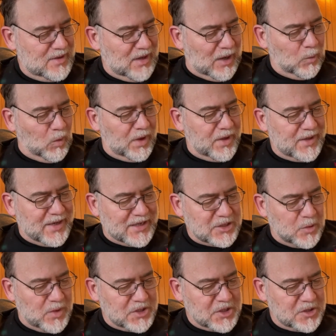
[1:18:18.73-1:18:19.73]
I wanted to
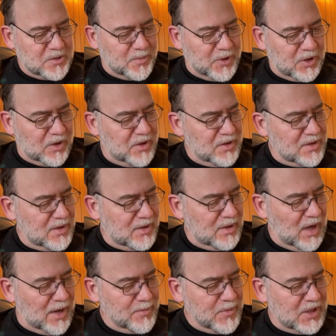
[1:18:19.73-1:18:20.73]
ask questions, but could
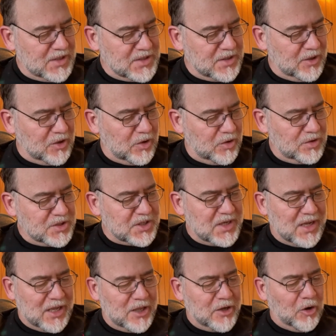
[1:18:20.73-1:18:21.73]
not because the cursed
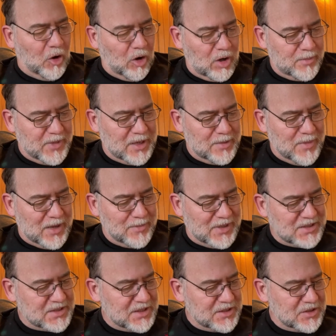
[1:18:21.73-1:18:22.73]
inharmony made my
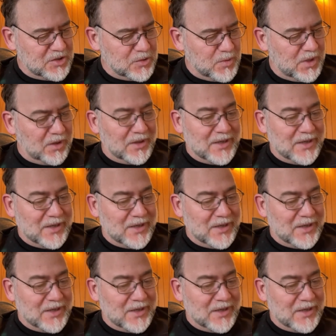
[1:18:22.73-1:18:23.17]
senses reel.